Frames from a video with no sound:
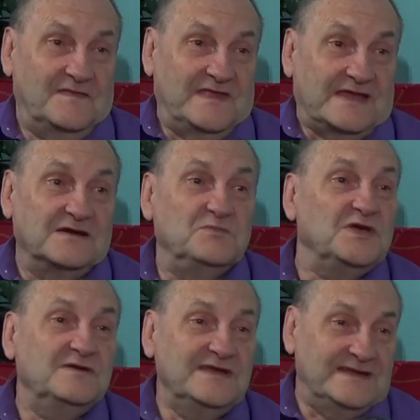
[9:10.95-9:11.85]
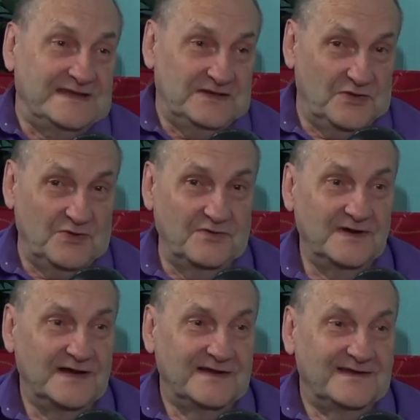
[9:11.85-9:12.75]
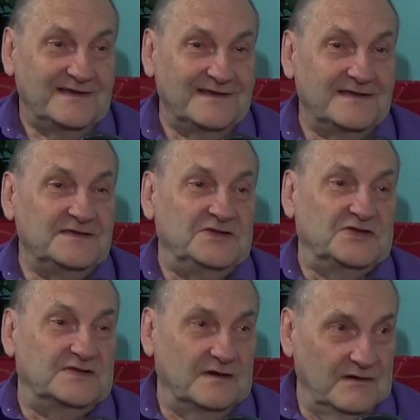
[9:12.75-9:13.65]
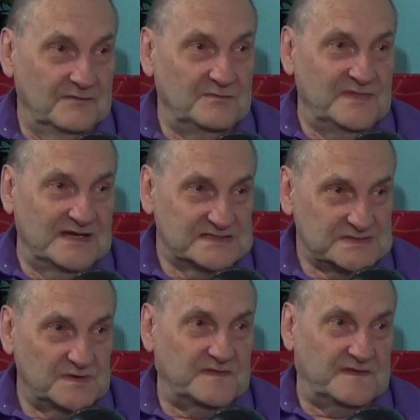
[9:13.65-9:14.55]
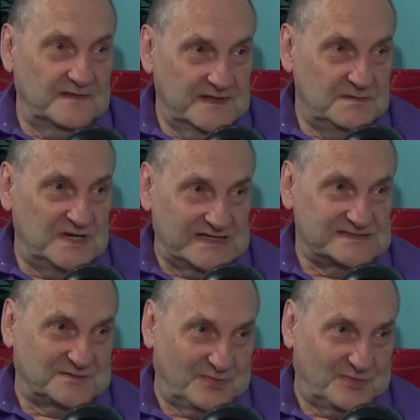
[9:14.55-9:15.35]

the community knew you don't mess with the Leamaster